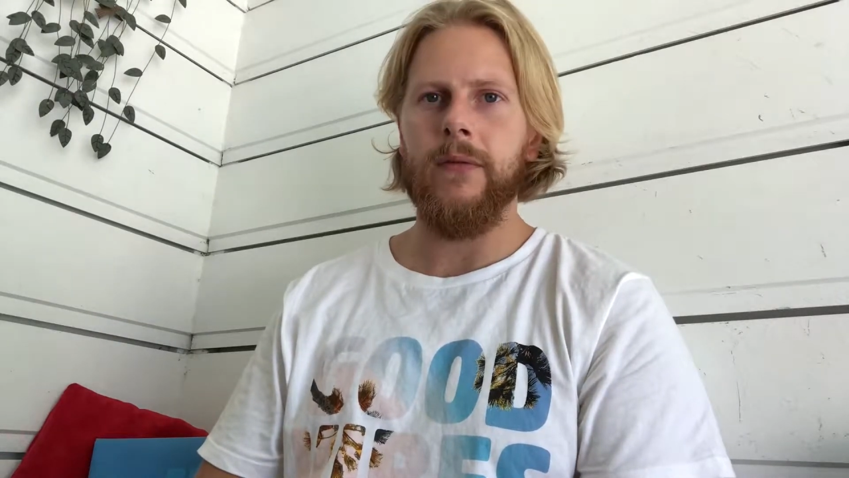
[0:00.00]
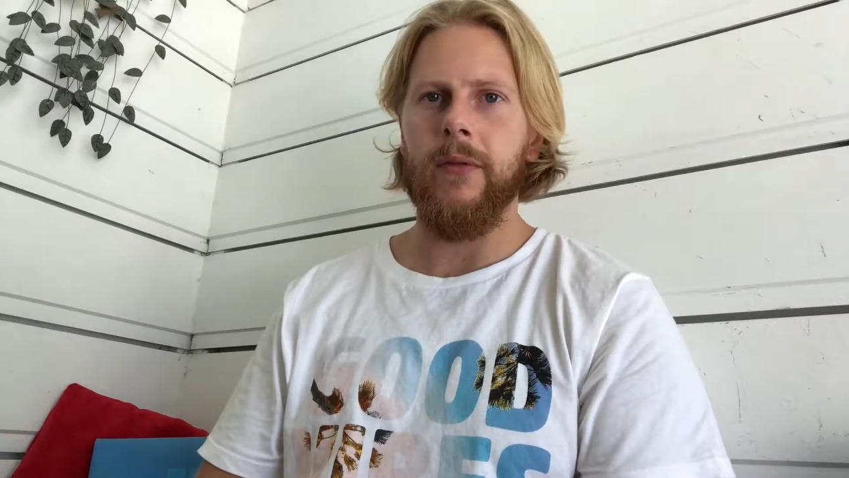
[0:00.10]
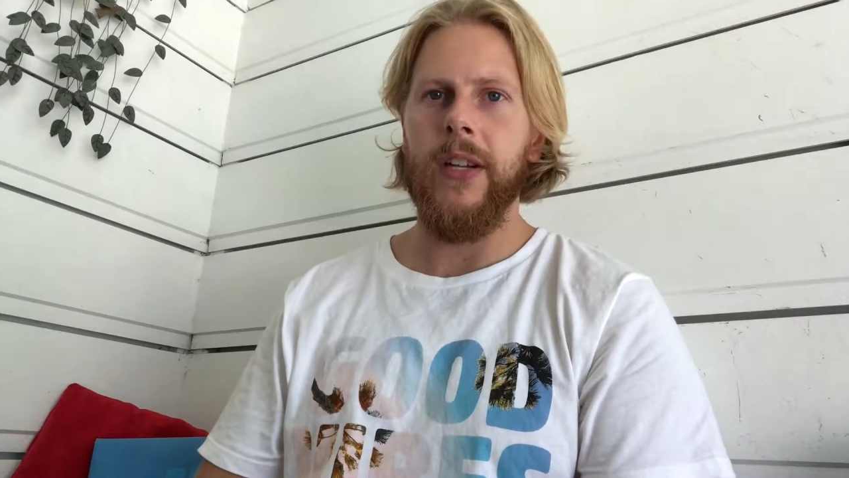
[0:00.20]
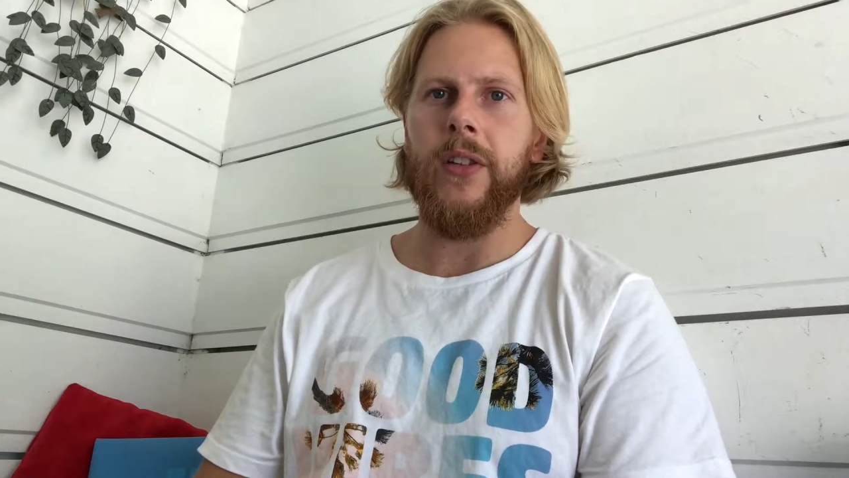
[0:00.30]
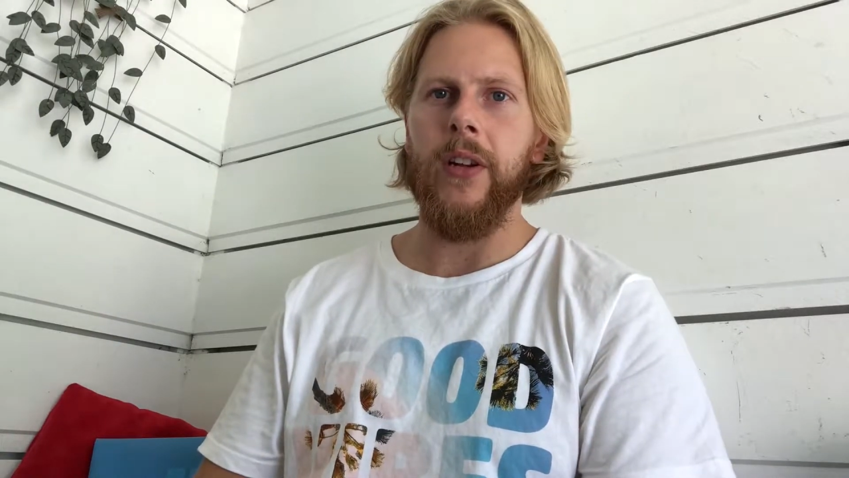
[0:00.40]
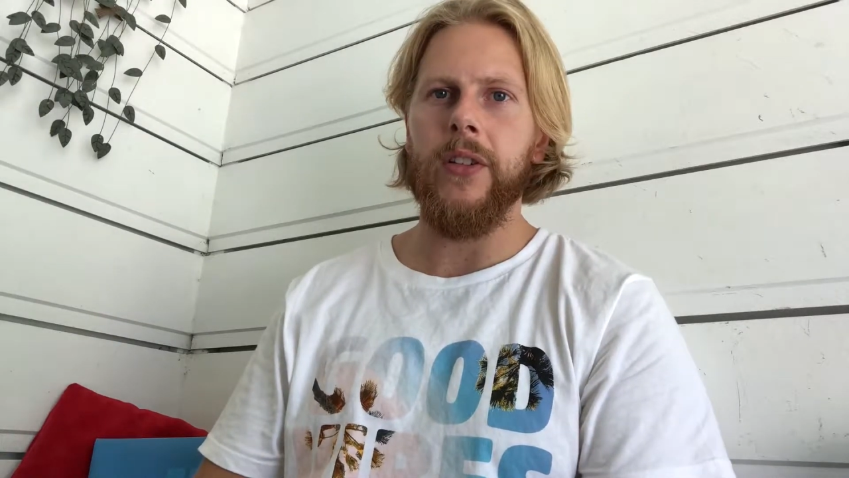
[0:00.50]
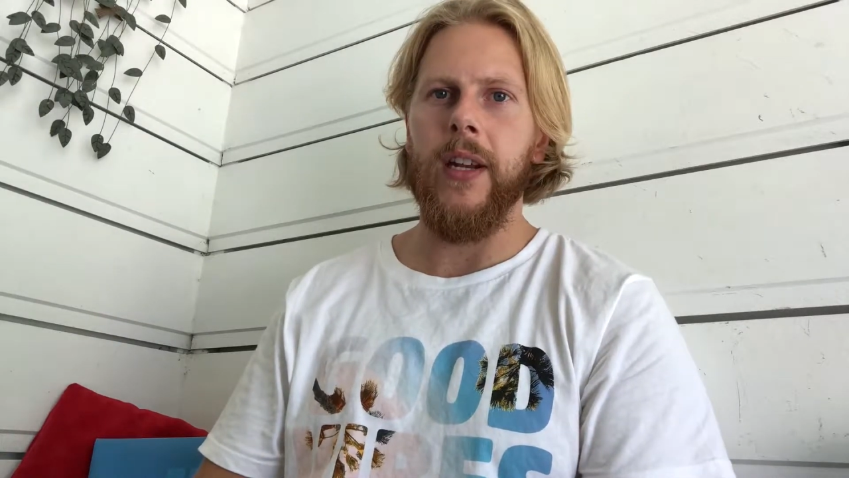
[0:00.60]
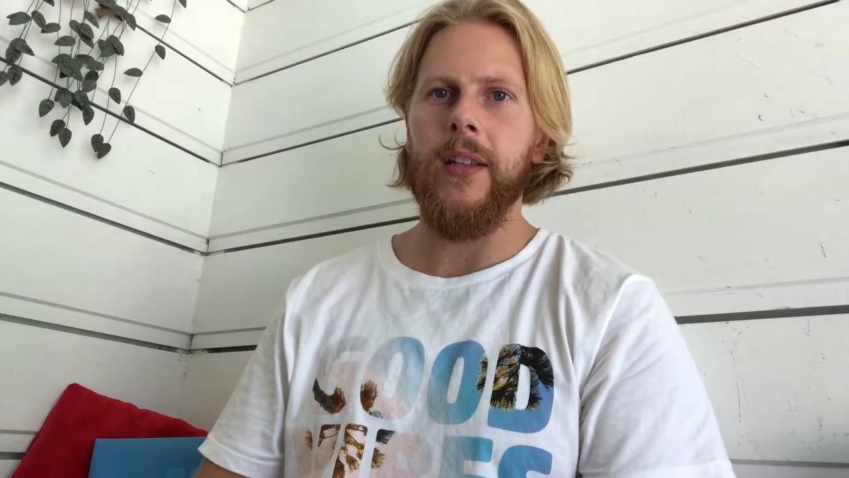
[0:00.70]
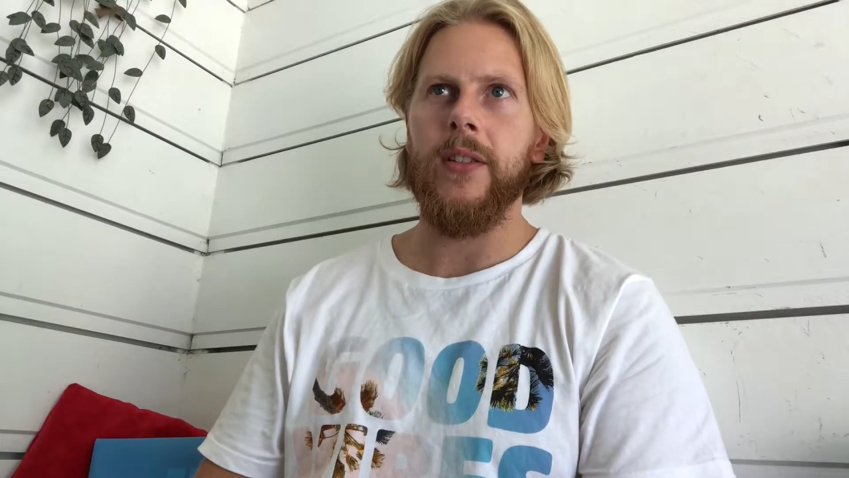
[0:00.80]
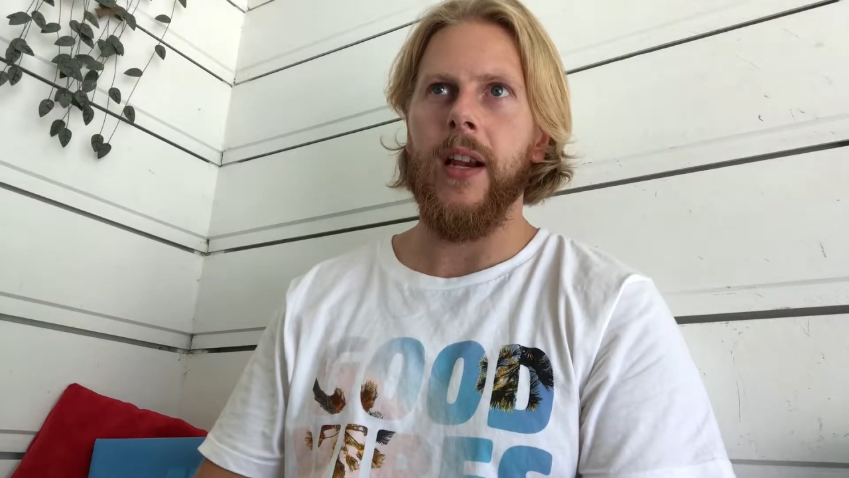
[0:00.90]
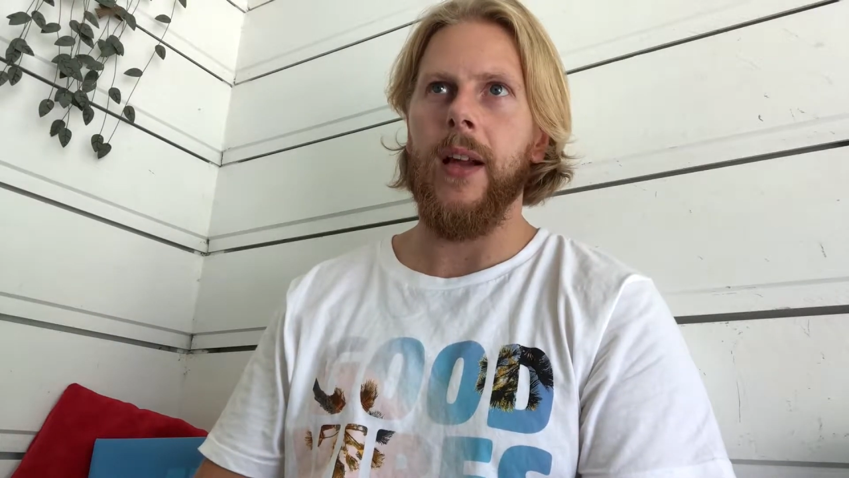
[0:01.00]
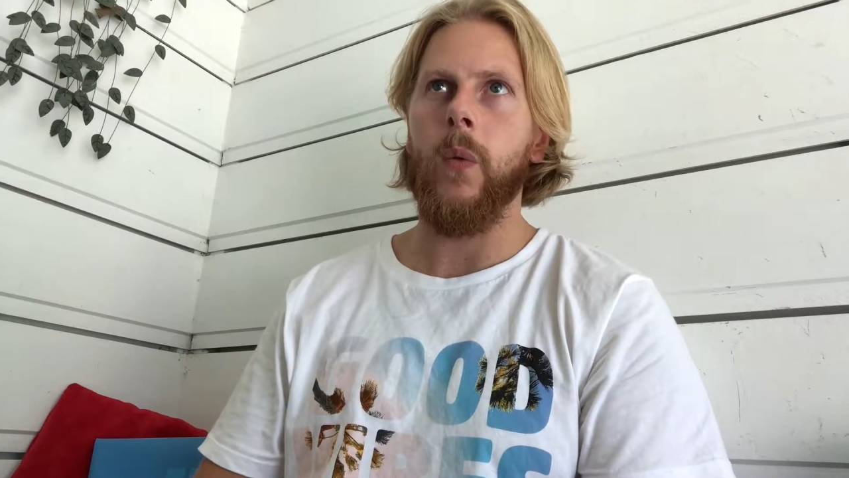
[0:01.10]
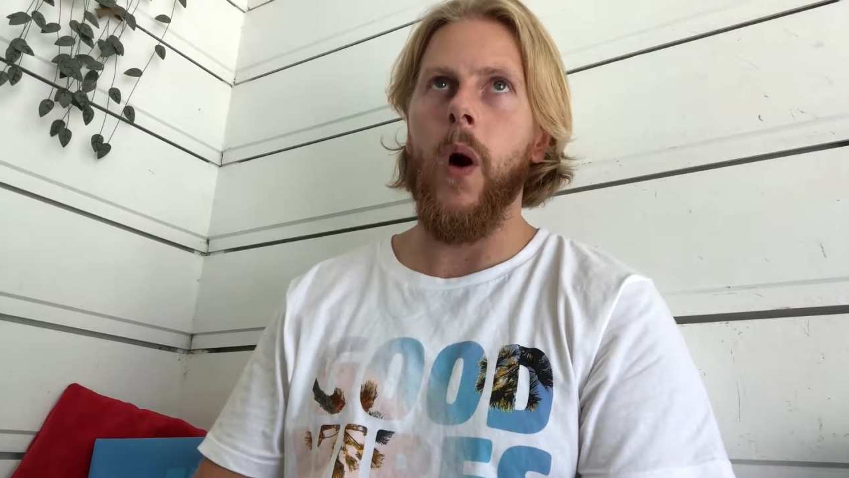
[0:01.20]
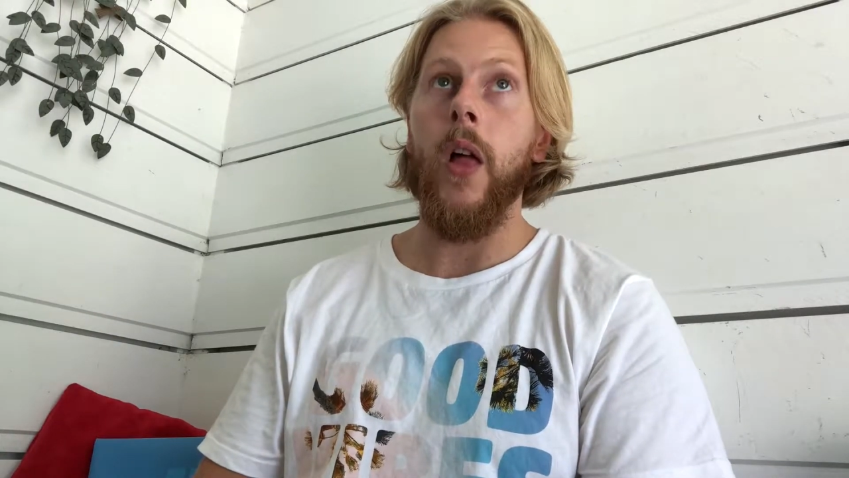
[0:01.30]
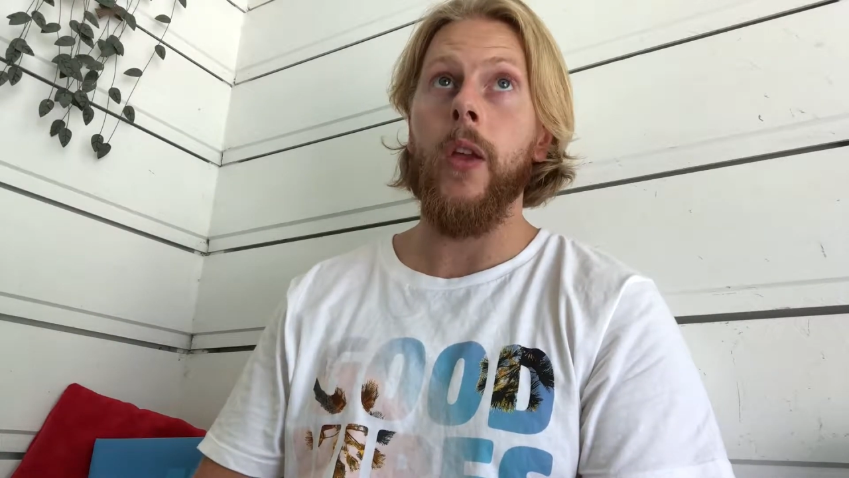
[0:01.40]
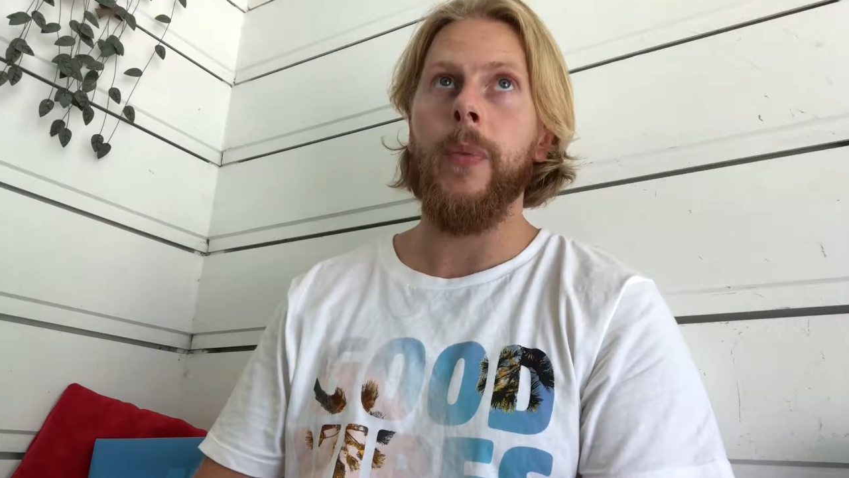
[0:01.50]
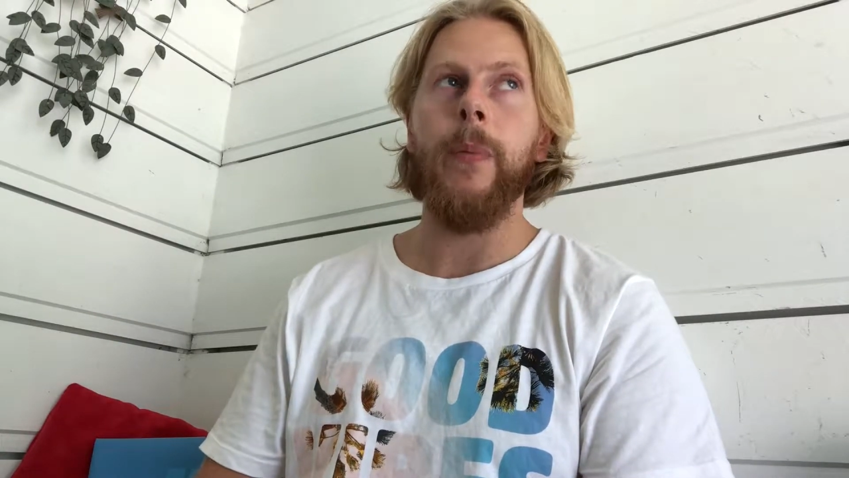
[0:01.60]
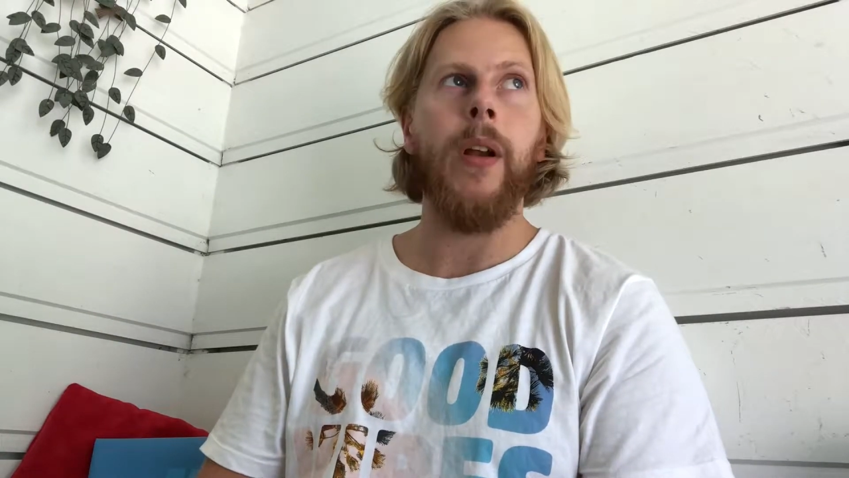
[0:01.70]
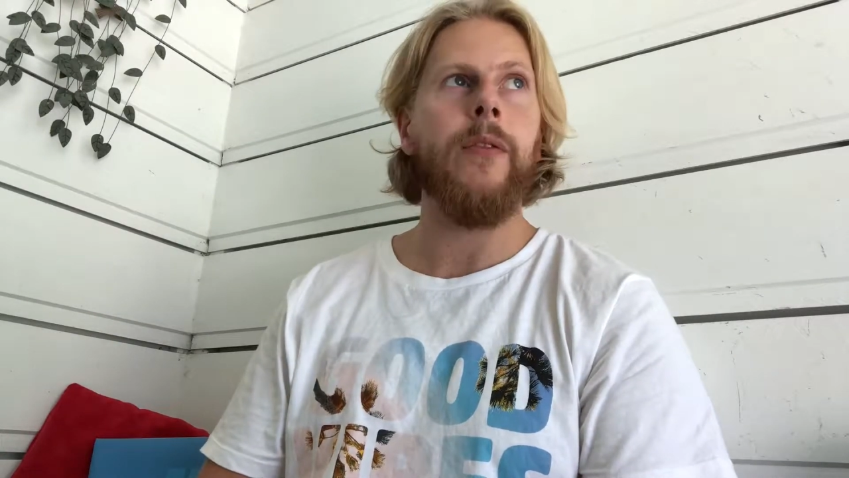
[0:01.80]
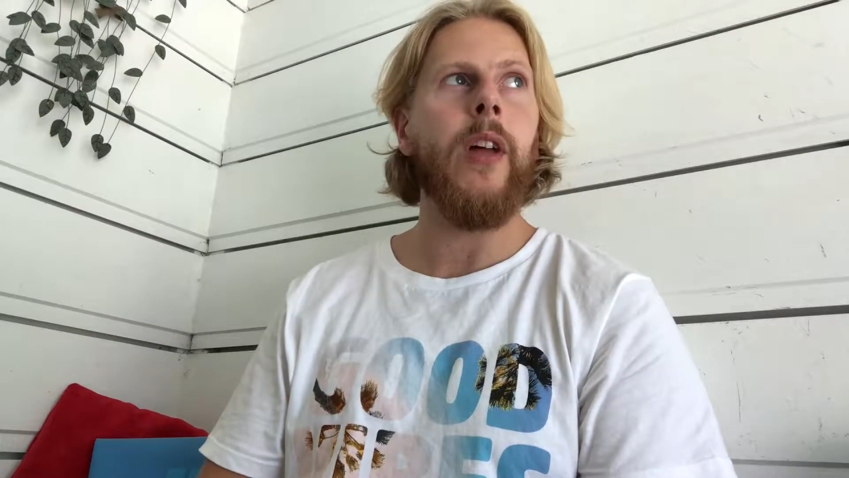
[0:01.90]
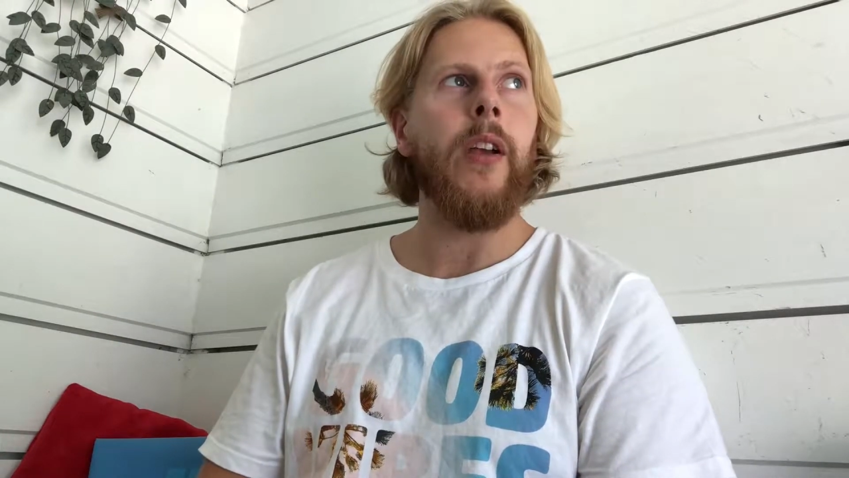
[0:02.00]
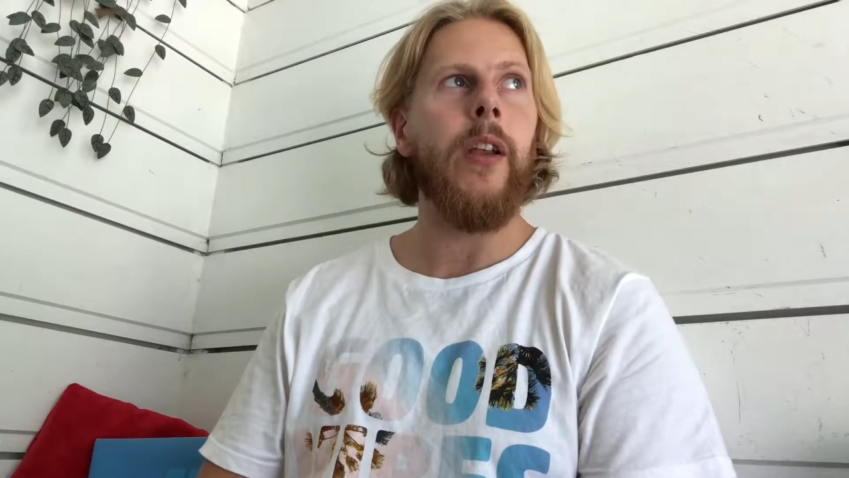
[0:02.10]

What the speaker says: researching into like what other people have done,